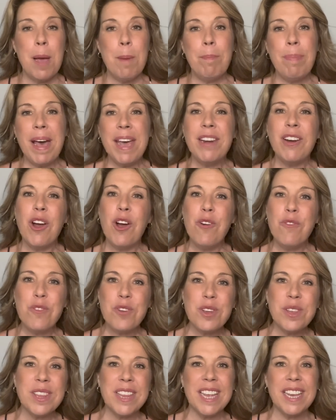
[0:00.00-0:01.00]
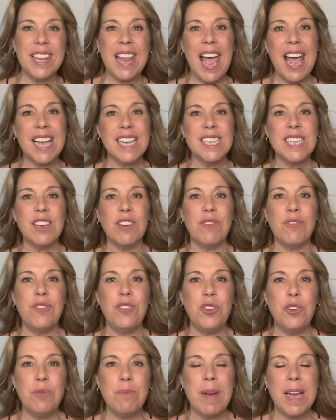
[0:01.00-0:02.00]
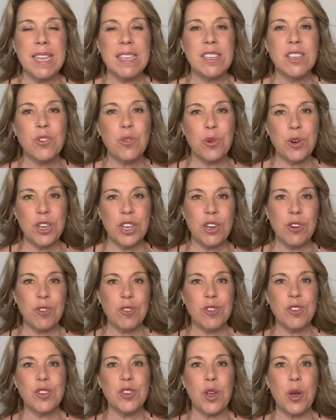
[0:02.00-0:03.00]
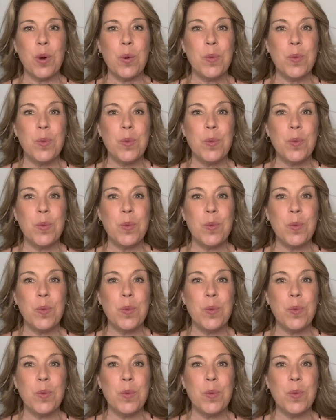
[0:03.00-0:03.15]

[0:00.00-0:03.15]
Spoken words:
But over the last few months or year or so,